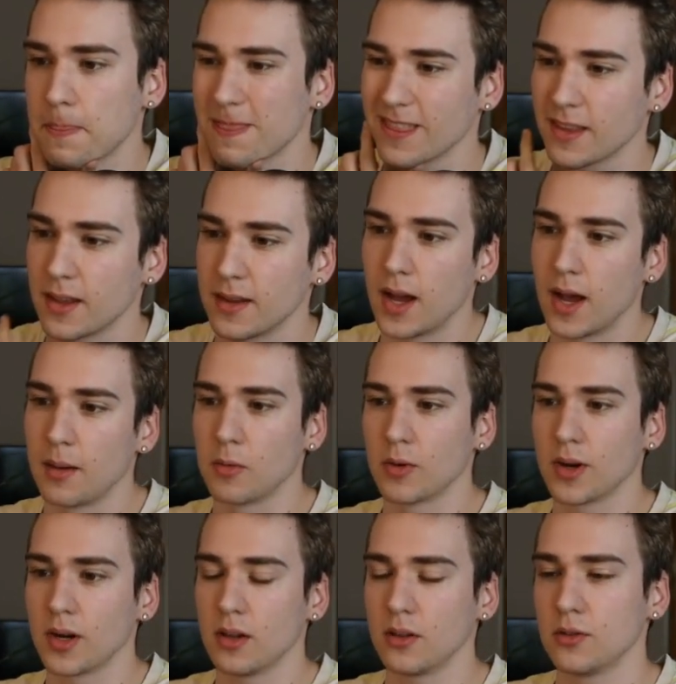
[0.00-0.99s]
But
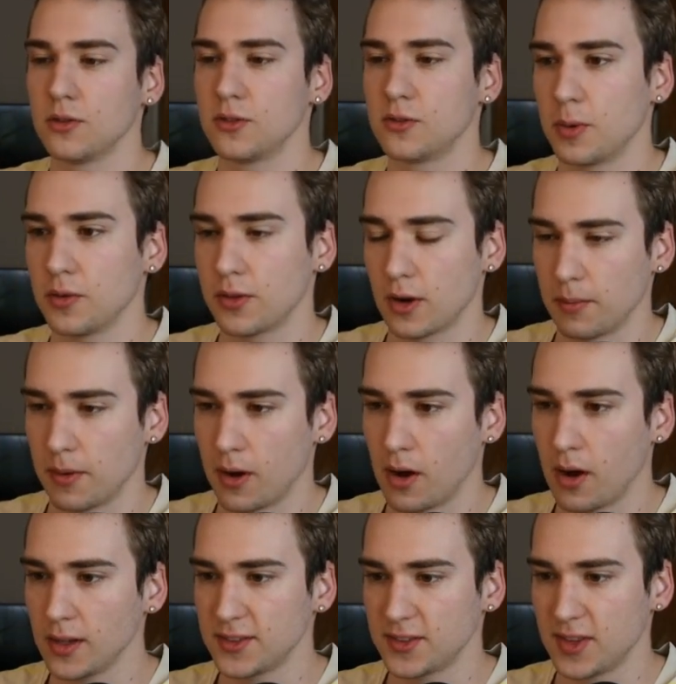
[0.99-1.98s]
we're going to lose both our
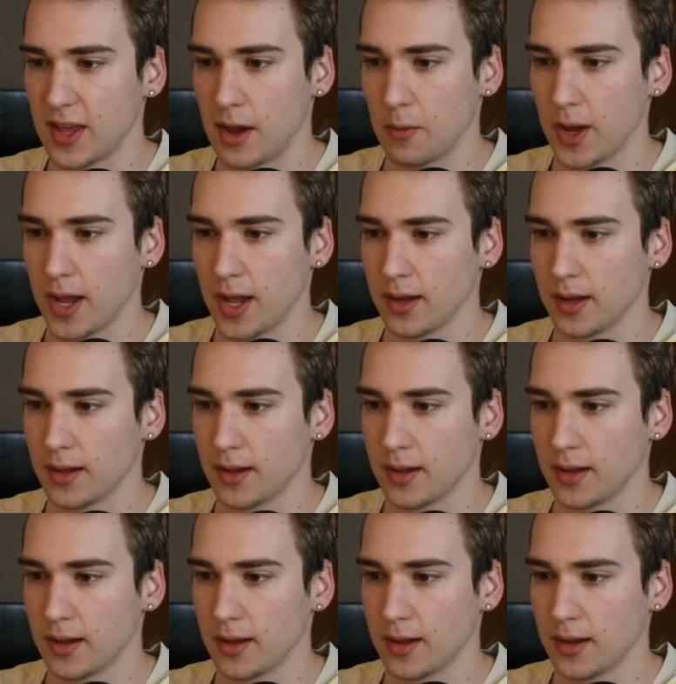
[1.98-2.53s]
pawns that way.